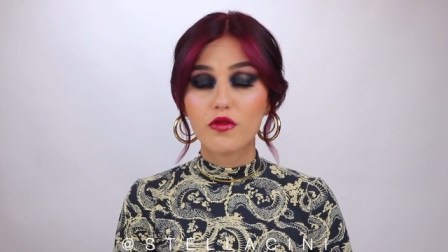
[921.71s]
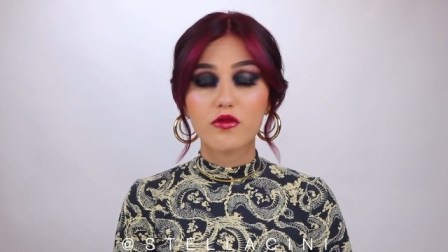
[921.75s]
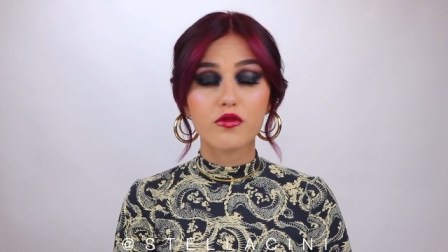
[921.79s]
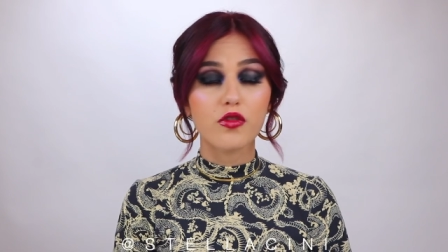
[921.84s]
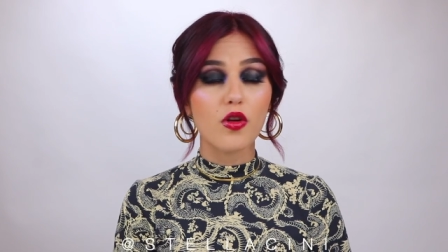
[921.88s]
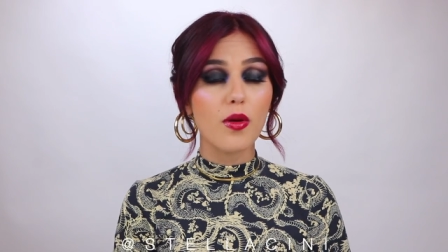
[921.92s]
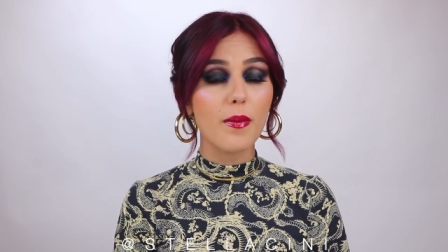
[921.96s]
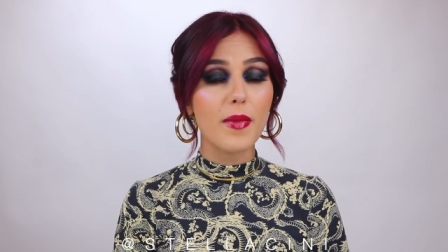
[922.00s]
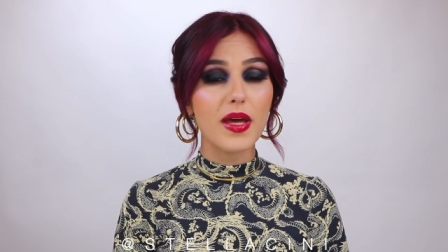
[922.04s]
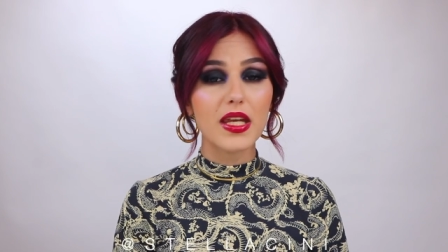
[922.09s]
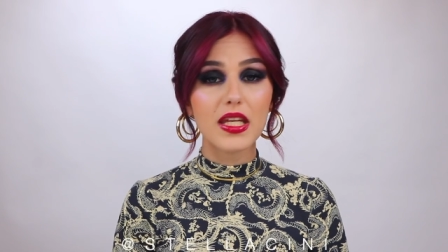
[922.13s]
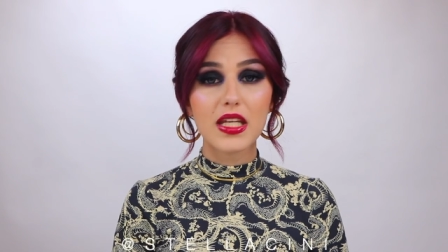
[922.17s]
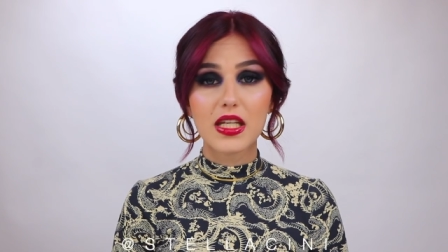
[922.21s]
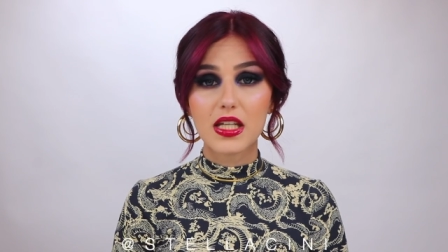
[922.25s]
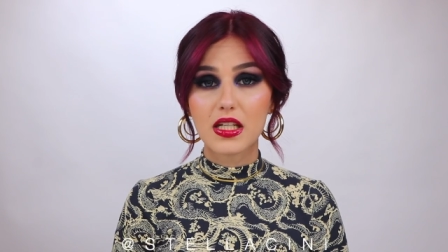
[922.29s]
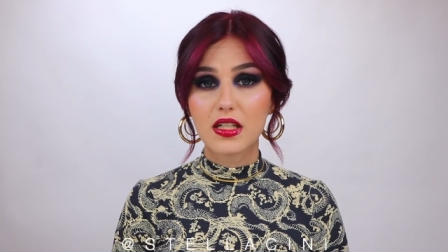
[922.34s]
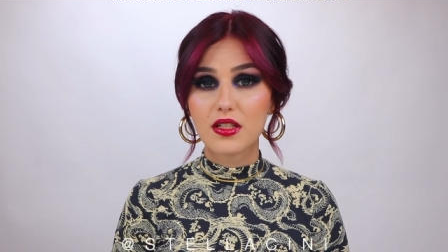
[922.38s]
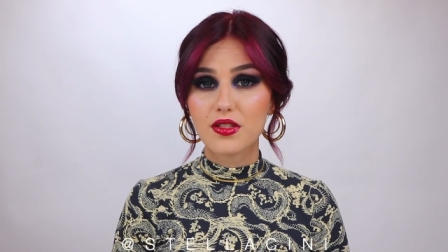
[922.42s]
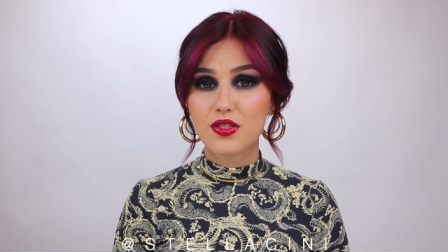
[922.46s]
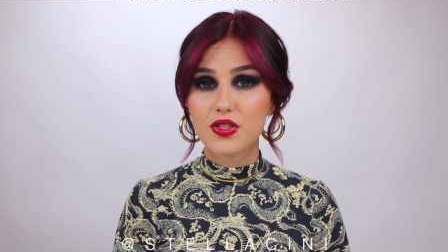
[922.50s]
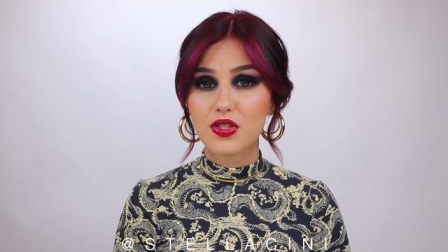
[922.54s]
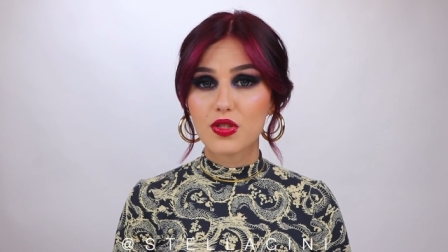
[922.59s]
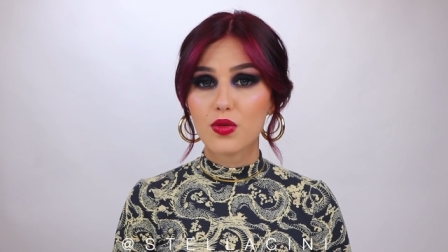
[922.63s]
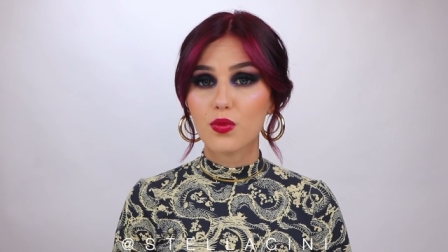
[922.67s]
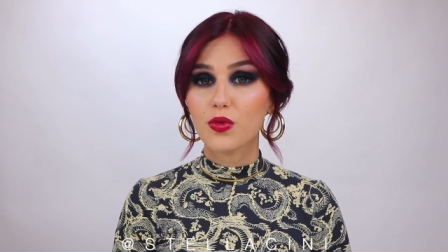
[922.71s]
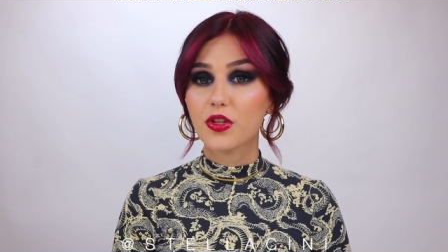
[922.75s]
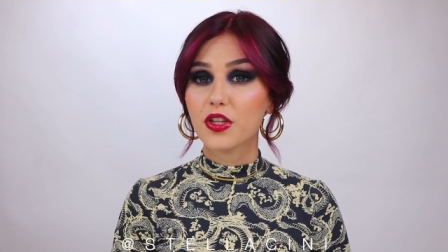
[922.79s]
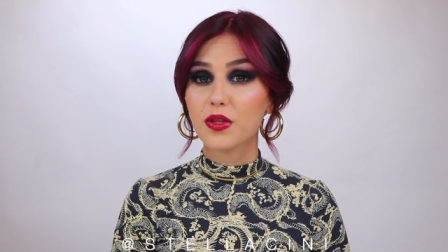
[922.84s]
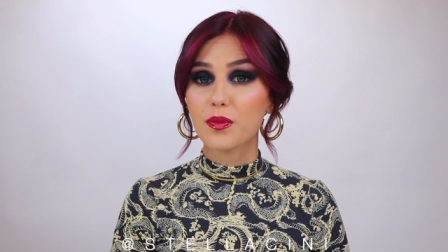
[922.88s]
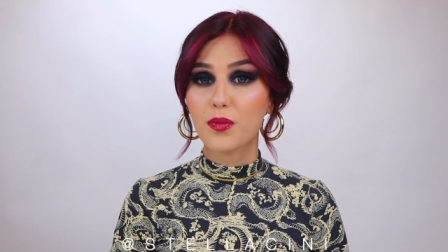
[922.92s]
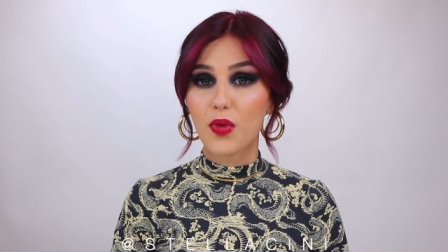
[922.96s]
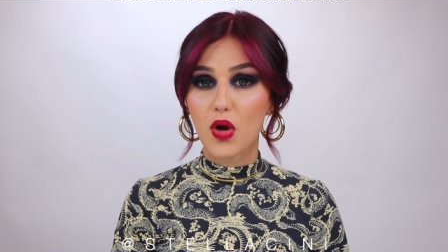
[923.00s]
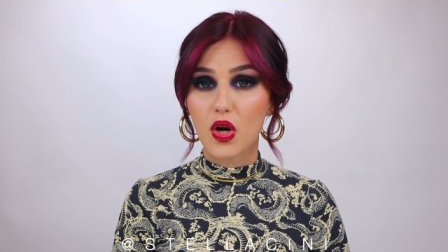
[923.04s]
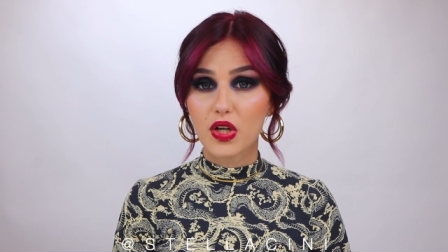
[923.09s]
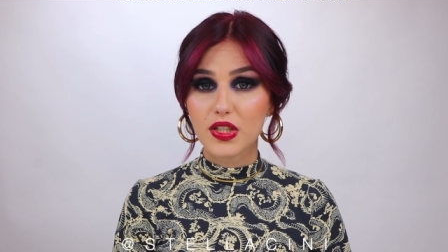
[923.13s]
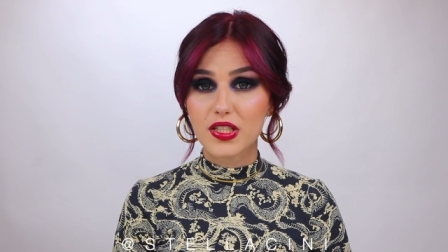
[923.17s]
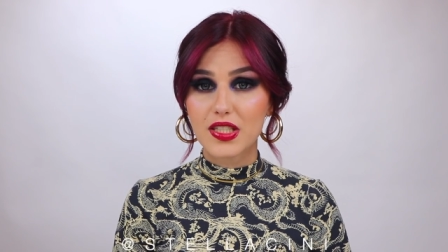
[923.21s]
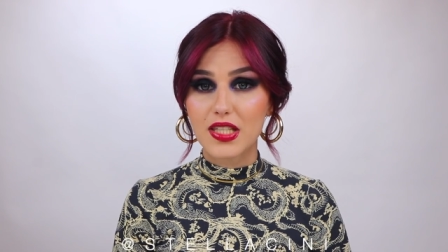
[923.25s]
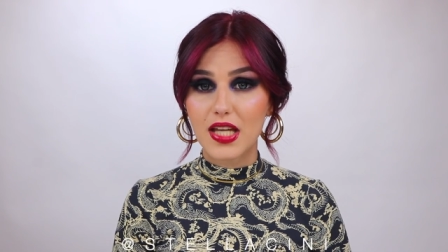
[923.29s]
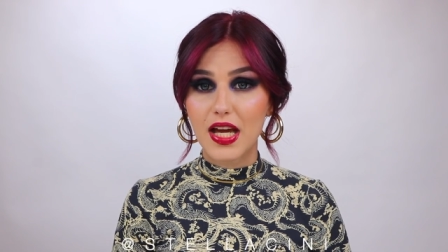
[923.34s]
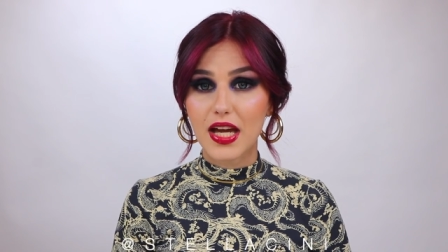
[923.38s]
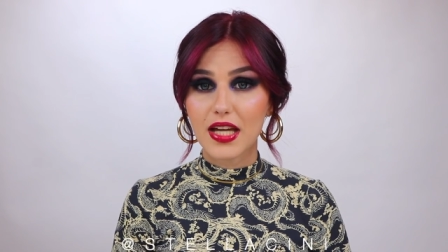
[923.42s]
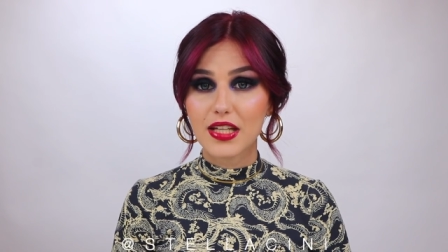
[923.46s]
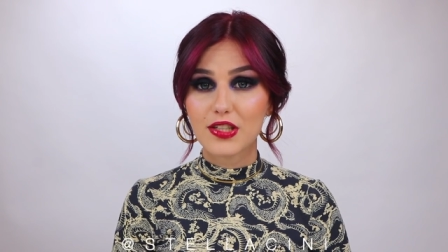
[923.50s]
for many years with box dye.